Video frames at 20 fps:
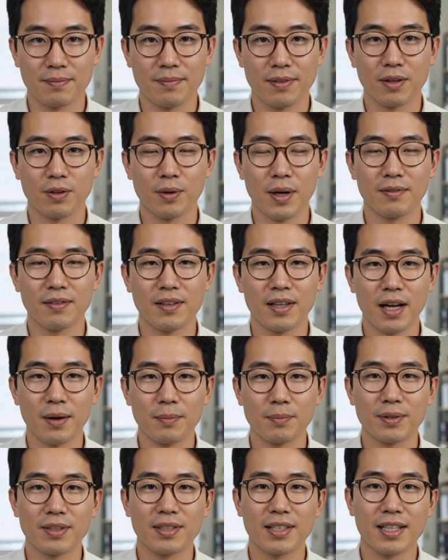The traffic
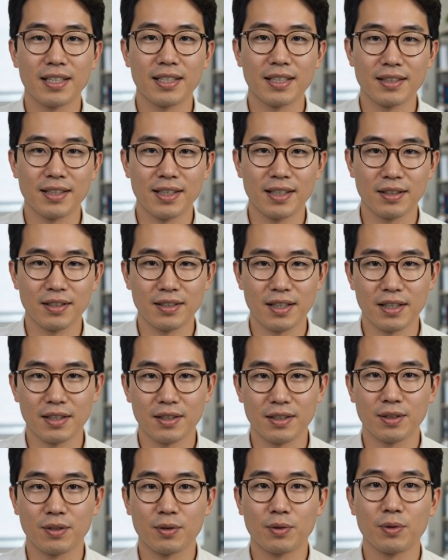cop was standing at the
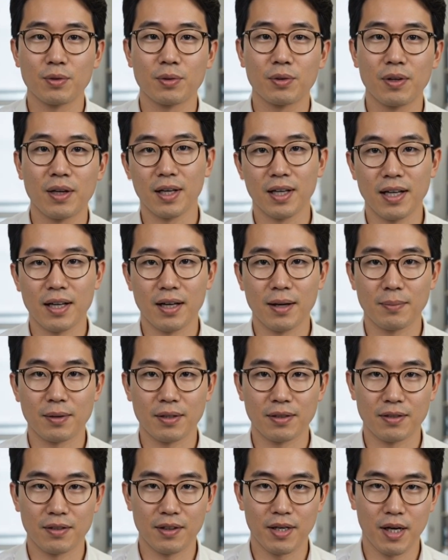intersection as usual,
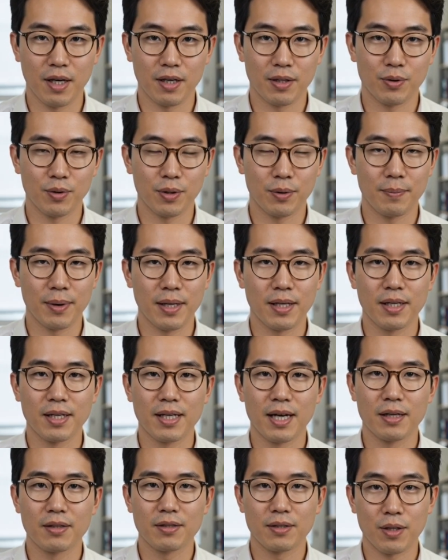but cars were
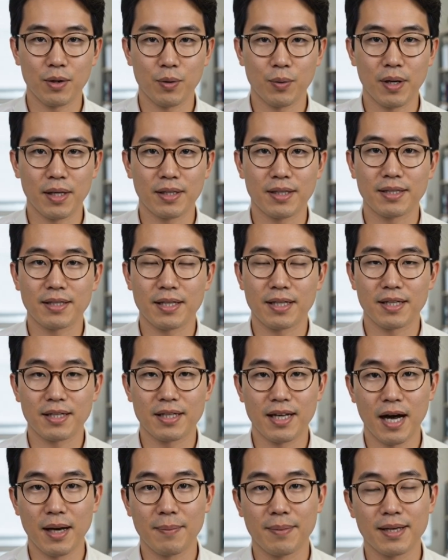appearing out of nowhere that the
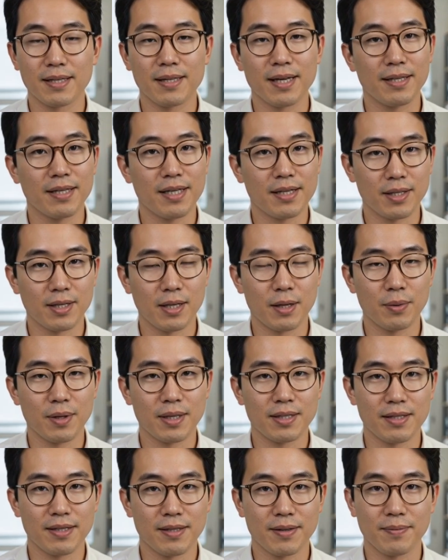cop had nothing to do with.